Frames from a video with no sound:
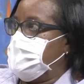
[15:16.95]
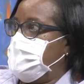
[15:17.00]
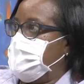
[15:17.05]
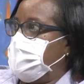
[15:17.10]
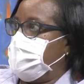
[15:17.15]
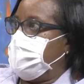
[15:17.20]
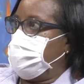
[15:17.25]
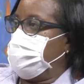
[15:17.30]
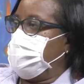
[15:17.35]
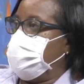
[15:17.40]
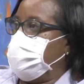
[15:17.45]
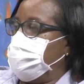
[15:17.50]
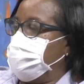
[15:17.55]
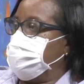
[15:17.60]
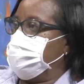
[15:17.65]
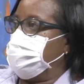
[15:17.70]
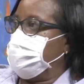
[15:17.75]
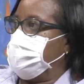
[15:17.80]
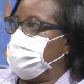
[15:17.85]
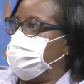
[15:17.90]
And we
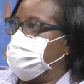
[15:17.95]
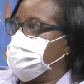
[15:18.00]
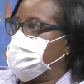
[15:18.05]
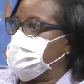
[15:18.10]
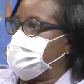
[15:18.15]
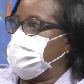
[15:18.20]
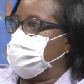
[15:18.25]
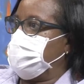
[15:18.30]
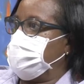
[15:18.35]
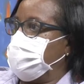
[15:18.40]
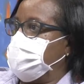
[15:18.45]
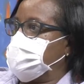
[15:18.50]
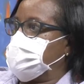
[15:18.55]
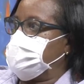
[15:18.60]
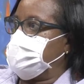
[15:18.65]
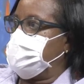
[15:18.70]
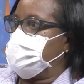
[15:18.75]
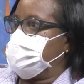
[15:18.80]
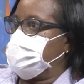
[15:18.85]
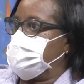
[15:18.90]
have several
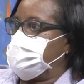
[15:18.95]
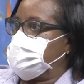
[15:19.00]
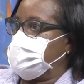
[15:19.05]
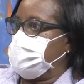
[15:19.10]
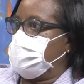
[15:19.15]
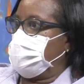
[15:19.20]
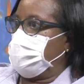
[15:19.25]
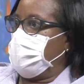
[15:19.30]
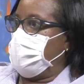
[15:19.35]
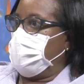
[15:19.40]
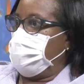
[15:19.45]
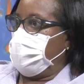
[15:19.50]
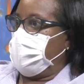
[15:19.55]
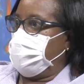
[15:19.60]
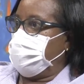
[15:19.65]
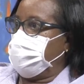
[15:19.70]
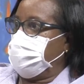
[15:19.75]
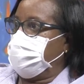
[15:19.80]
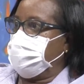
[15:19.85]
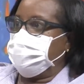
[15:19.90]
vaccination sites
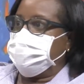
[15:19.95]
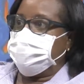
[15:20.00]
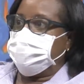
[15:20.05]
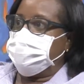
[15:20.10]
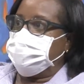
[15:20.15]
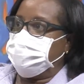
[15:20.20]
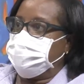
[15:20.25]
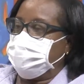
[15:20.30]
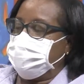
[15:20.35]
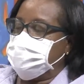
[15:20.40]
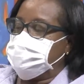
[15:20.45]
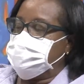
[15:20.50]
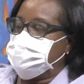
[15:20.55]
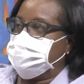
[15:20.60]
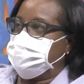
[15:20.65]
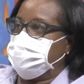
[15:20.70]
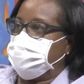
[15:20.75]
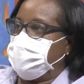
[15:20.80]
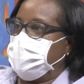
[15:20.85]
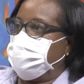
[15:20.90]
open in the
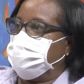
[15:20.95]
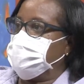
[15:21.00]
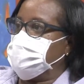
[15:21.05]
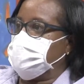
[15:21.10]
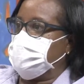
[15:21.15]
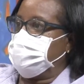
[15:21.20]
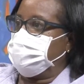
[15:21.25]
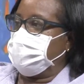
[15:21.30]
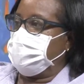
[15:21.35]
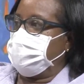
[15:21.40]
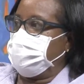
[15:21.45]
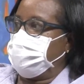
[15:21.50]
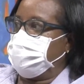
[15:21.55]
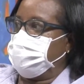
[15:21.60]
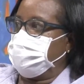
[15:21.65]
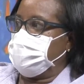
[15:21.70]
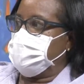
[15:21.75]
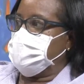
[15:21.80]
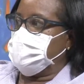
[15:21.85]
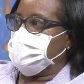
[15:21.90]
city. We have the Central Health
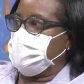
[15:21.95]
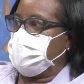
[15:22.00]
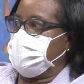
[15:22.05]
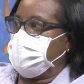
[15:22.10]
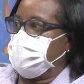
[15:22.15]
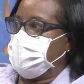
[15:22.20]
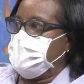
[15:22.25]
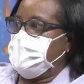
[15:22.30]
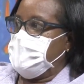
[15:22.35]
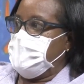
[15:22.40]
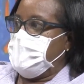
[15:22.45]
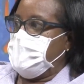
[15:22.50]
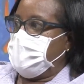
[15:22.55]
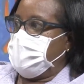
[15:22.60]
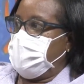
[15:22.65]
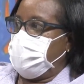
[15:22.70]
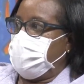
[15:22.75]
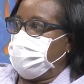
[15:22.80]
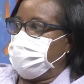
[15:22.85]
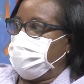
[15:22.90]
Region, we
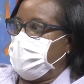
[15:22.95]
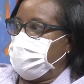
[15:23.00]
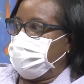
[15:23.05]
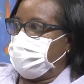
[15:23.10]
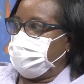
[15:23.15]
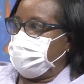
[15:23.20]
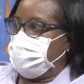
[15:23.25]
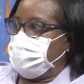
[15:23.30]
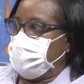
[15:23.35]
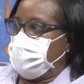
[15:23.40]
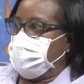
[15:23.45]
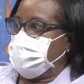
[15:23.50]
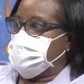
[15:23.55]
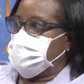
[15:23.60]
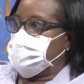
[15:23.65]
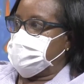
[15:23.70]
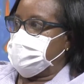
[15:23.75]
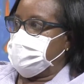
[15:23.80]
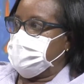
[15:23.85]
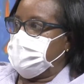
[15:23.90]
have Matron
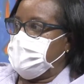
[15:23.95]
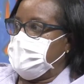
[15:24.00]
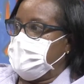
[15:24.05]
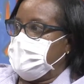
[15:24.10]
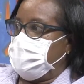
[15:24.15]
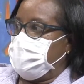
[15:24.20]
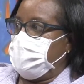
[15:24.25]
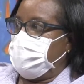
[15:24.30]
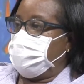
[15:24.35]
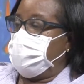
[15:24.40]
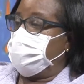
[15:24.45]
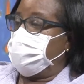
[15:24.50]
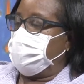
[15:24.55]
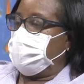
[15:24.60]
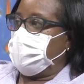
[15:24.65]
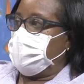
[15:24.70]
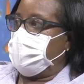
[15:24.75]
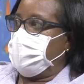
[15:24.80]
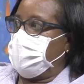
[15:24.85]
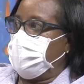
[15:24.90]
Roberts, we have Port
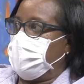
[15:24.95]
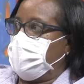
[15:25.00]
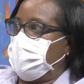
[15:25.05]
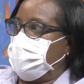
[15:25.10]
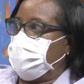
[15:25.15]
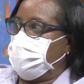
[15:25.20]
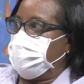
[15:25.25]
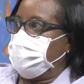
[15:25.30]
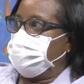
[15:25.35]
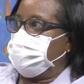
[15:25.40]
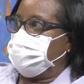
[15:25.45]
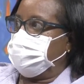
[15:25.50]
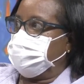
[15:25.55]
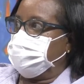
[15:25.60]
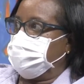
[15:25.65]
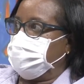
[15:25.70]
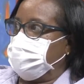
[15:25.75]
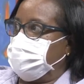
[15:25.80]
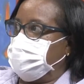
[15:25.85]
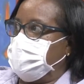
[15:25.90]
Loyola,
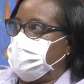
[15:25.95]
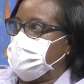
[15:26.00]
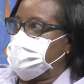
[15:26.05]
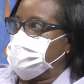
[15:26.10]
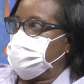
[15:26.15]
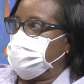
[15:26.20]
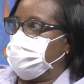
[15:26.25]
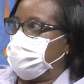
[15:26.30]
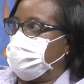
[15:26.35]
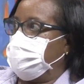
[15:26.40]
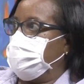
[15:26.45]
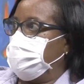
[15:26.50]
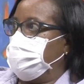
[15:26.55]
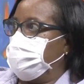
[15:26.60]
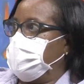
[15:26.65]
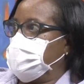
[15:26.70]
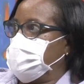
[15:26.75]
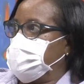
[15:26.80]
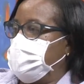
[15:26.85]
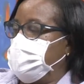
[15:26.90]
is a
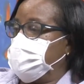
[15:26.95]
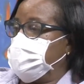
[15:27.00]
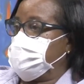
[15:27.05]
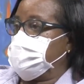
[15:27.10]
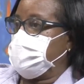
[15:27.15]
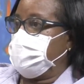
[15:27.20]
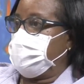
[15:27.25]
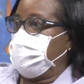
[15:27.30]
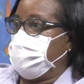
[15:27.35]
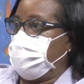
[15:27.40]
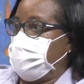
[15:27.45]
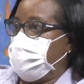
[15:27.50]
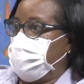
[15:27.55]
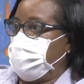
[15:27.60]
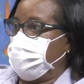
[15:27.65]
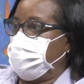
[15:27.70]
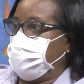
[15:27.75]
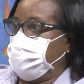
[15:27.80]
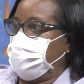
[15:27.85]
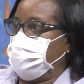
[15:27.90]
vaccination site in
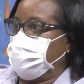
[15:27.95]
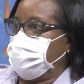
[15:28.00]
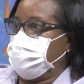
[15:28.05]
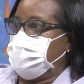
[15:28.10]
Ladyville.